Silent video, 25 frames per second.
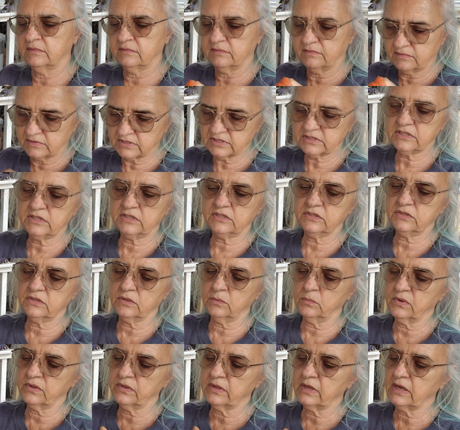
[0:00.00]
this is the
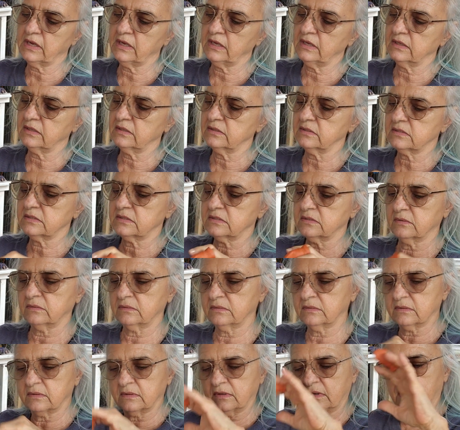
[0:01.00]
one that ends
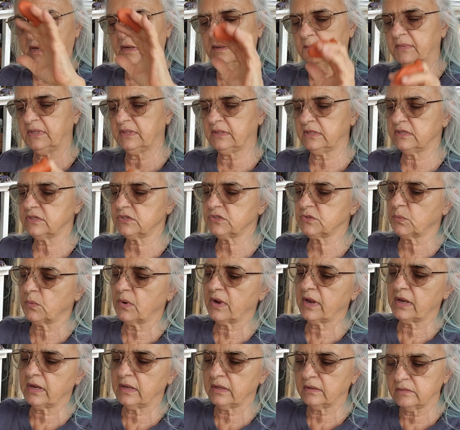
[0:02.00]
coming this
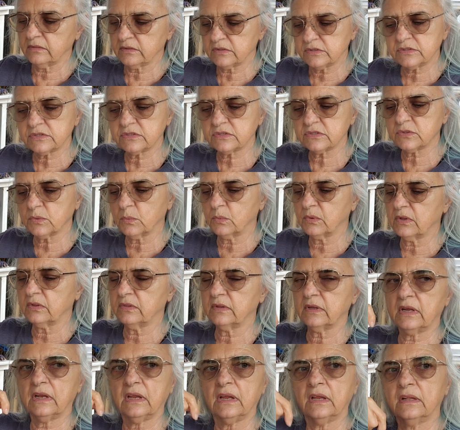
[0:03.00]
way, and this is the one
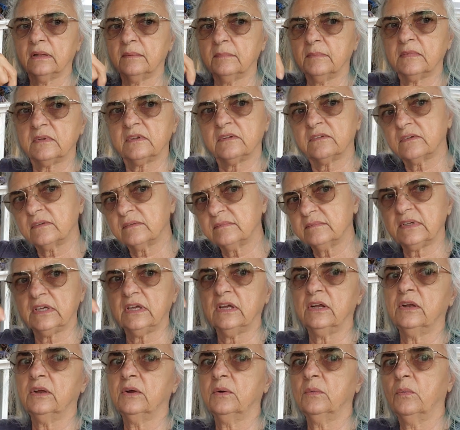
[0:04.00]
that ends,
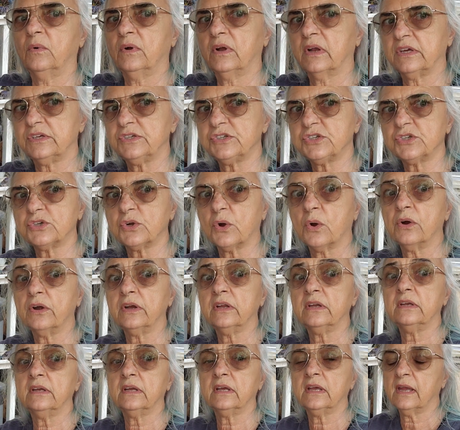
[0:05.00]
when I start
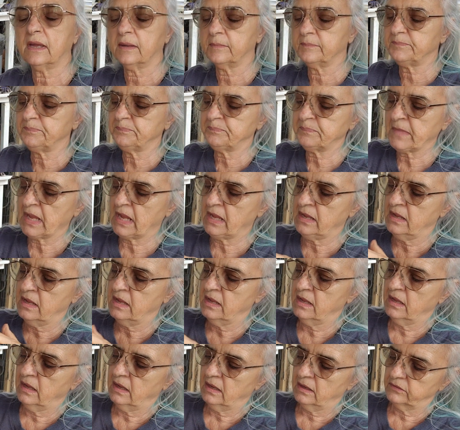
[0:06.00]
it again.
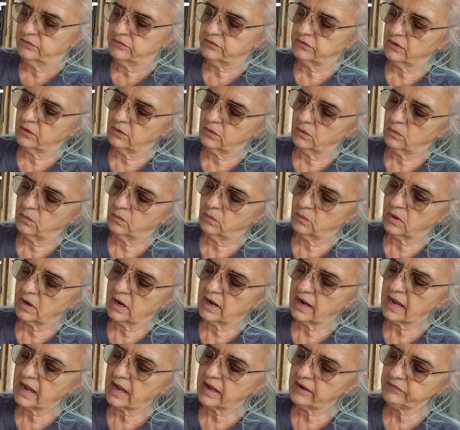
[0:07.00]
So I
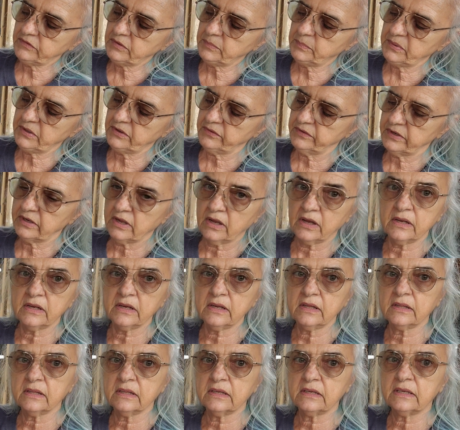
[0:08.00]
have to
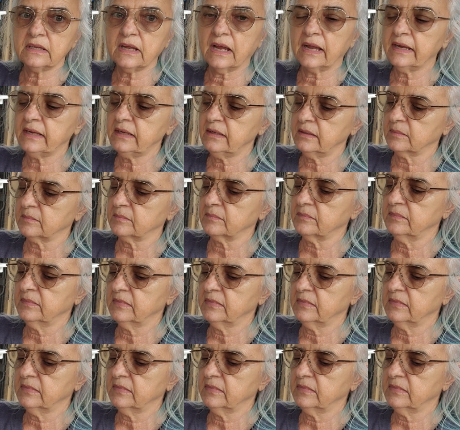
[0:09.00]
periodically tighten them,